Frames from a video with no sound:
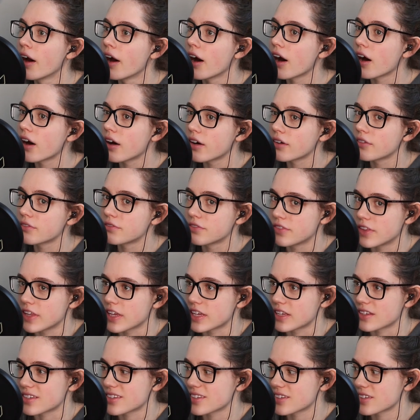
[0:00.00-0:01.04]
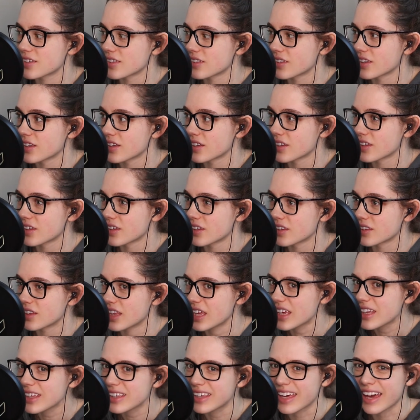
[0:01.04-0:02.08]
of this
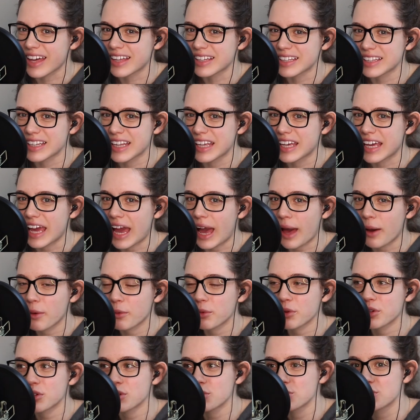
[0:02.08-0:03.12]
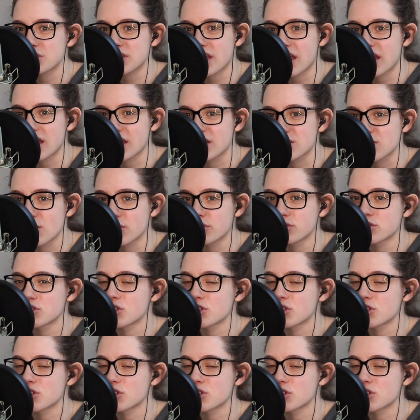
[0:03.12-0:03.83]
thing yet. Like, how are you saying it's over?